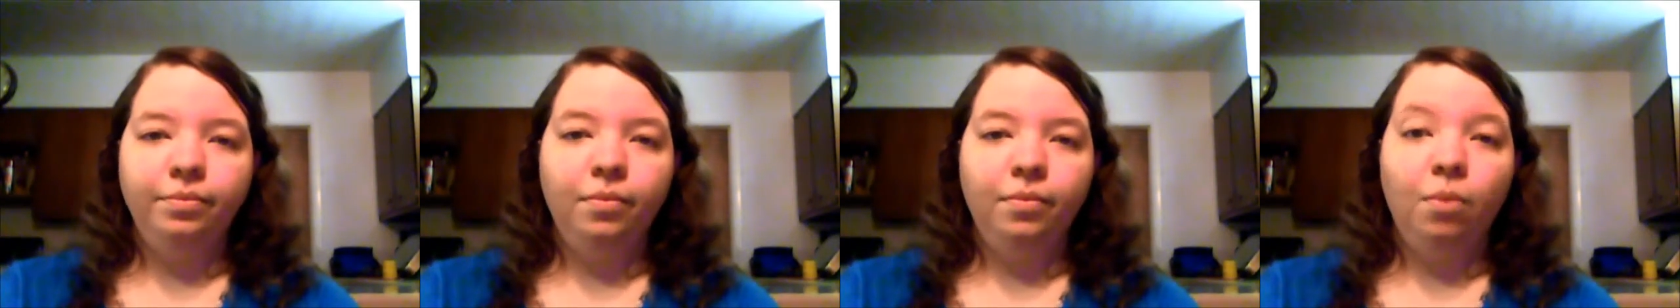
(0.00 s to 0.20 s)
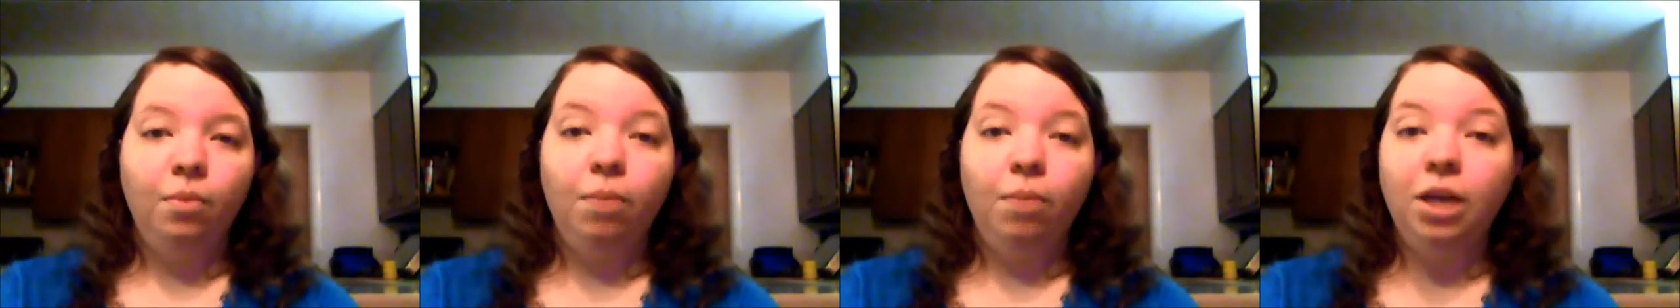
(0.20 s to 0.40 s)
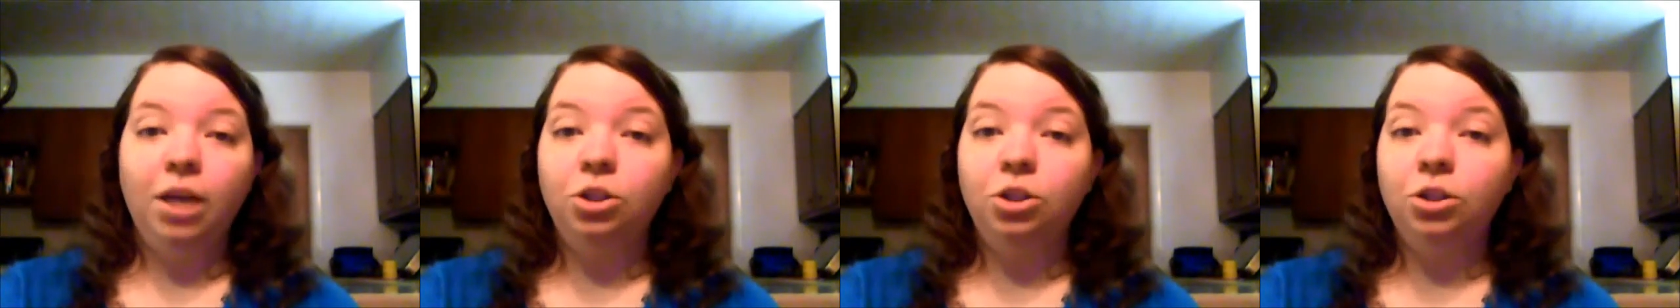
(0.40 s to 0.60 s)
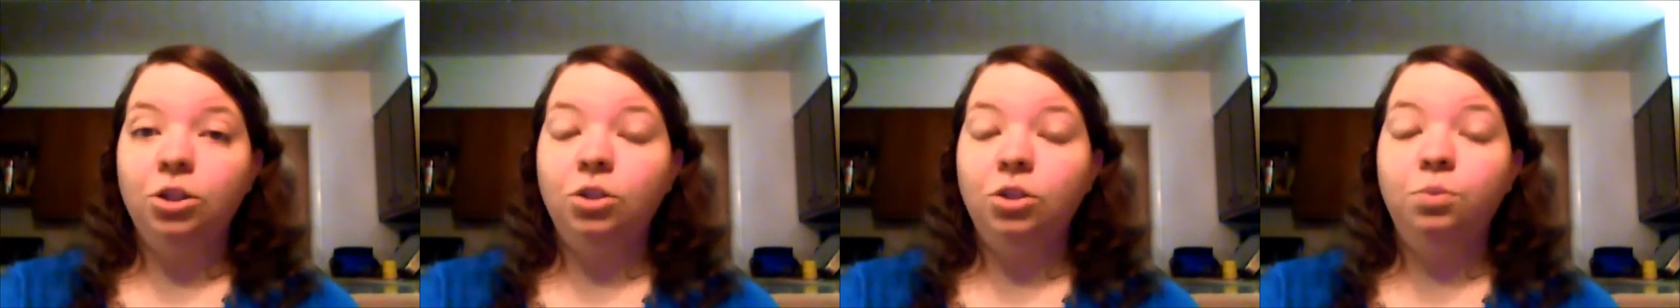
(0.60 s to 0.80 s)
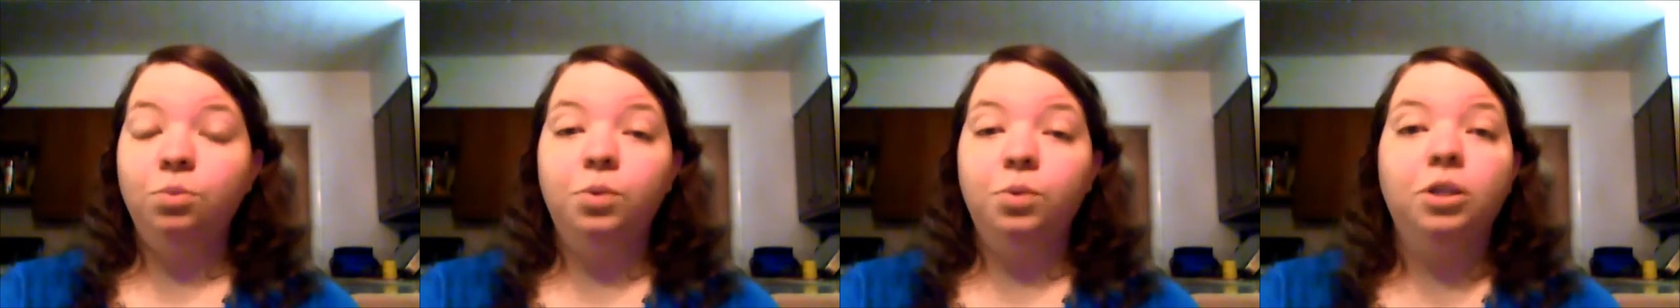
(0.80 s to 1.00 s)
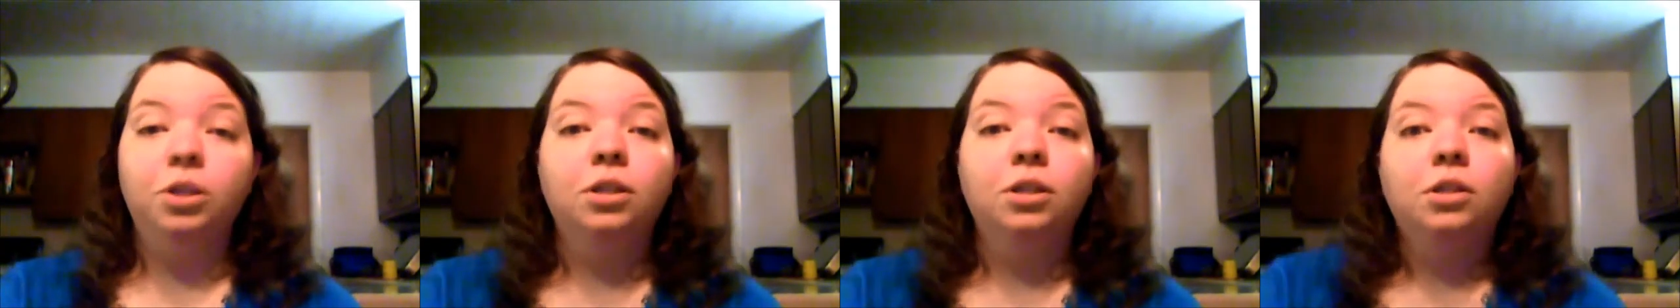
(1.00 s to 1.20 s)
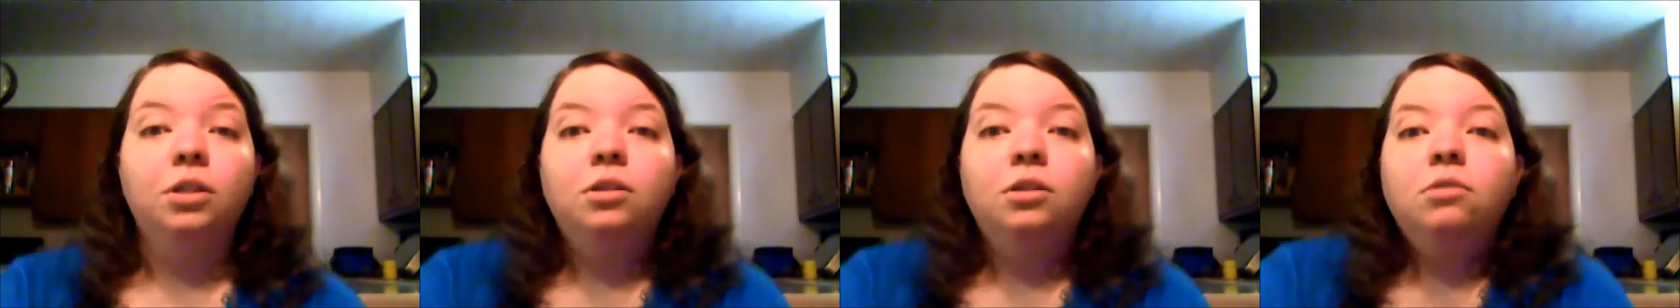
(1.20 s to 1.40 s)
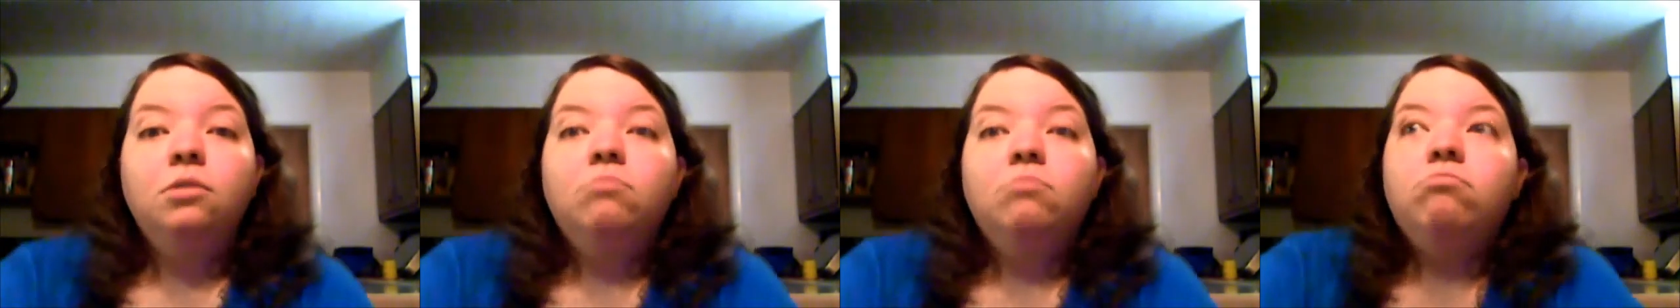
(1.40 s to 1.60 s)
Make sure you put in
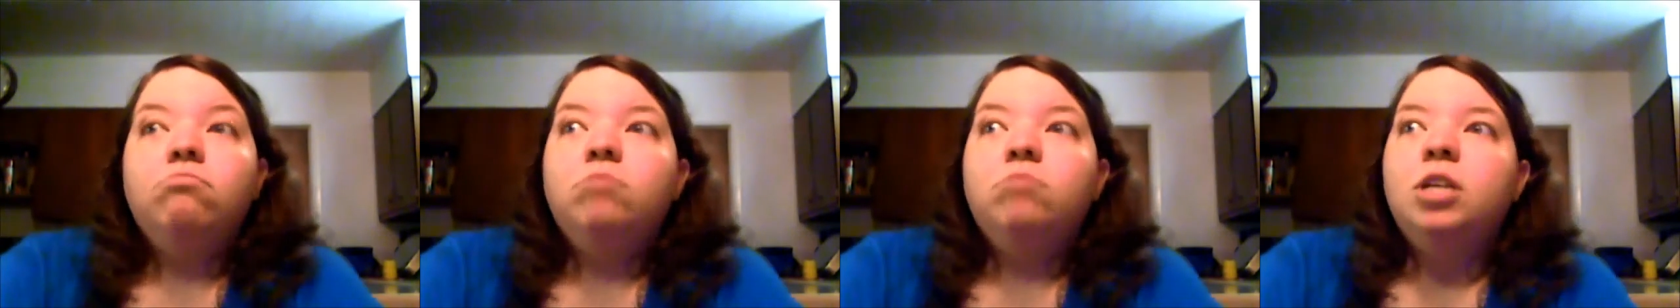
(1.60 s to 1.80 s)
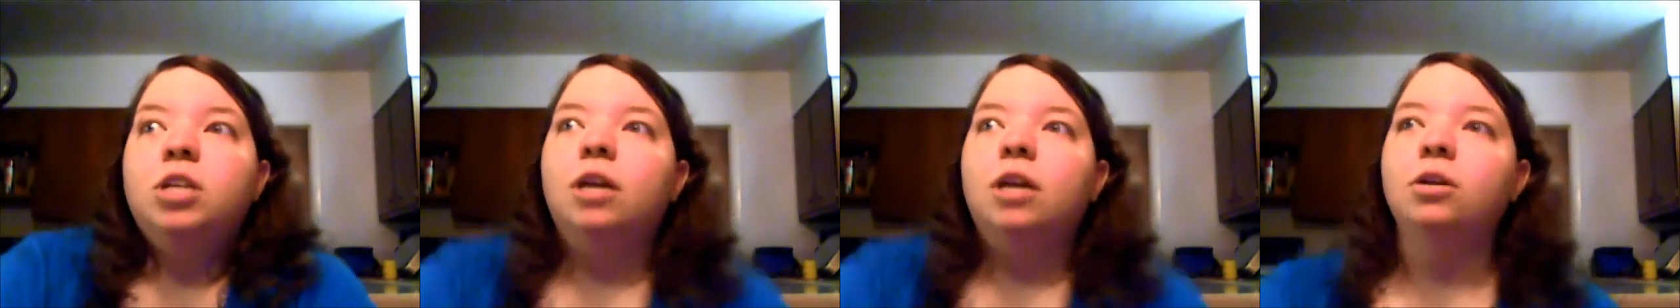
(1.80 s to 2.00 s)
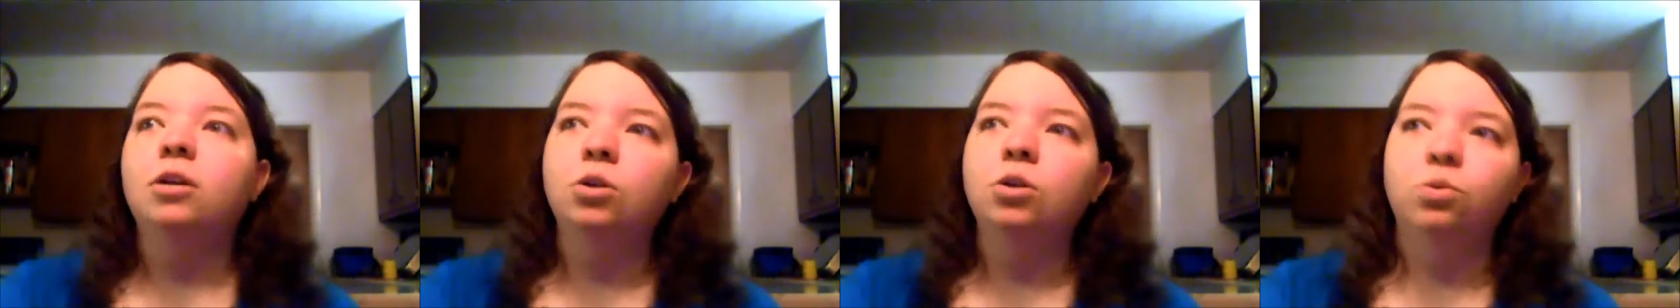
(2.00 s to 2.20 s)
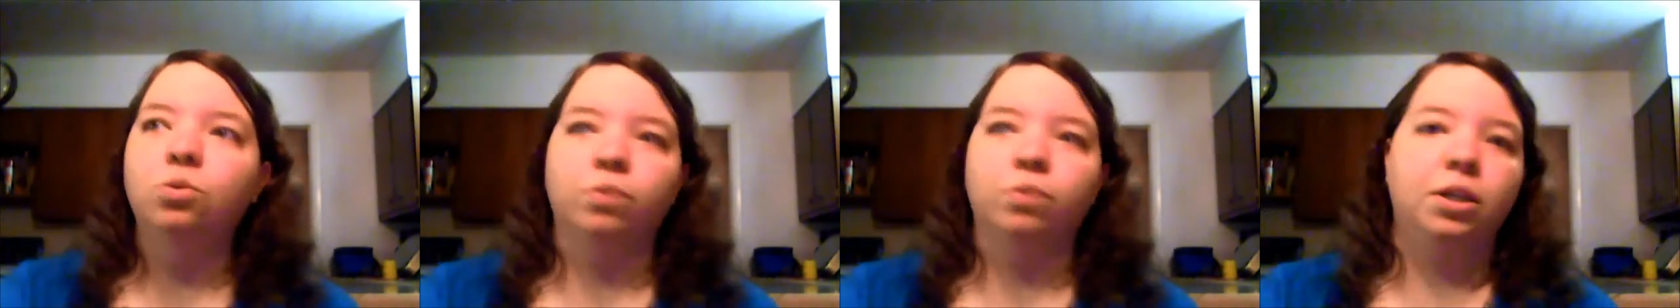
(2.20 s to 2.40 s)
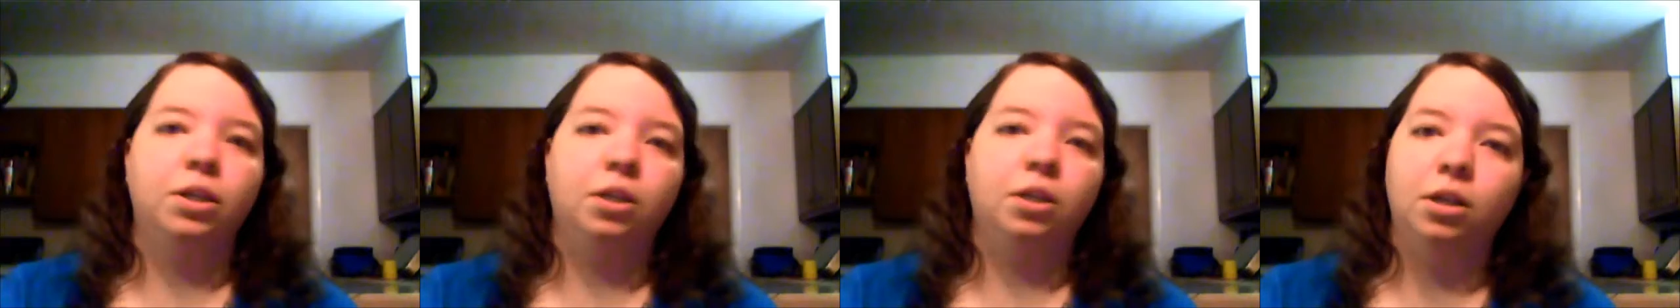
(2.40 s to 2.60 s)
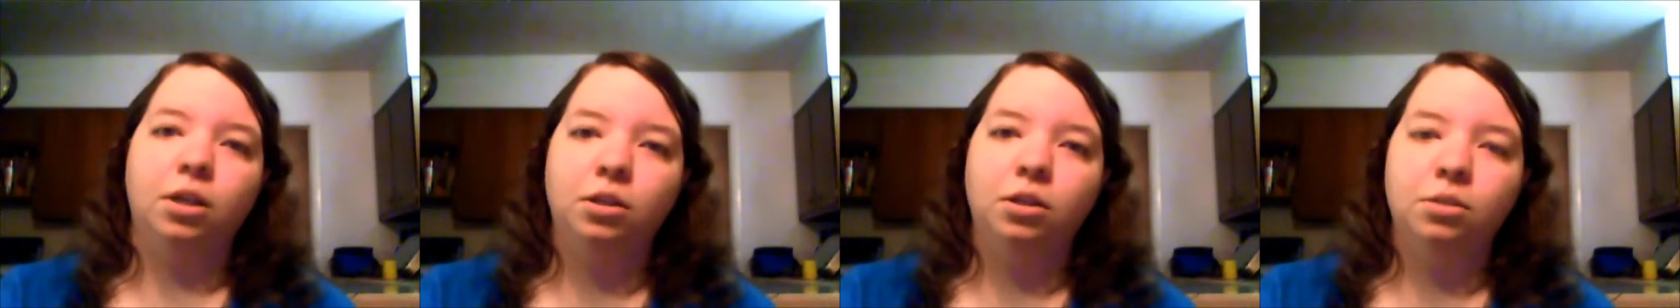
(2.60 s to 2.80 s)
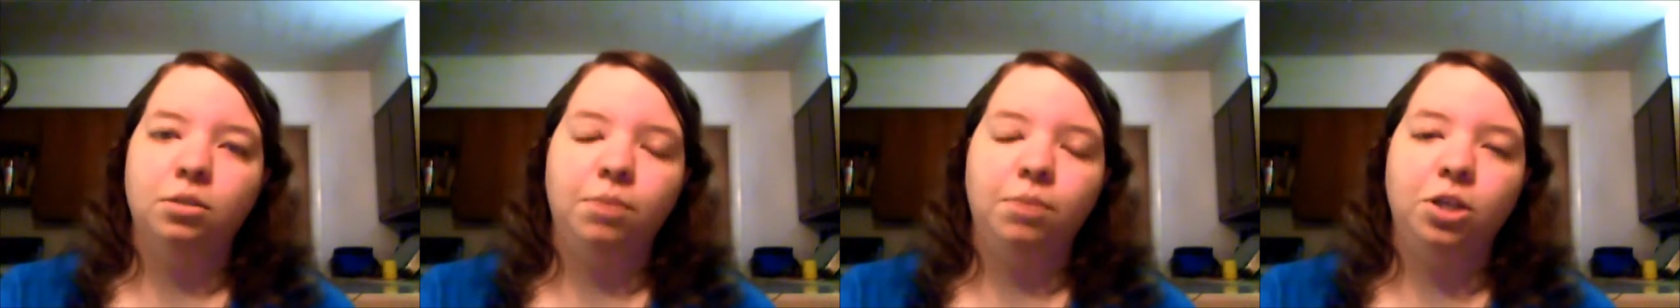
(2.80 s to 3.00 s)
there tarot readings.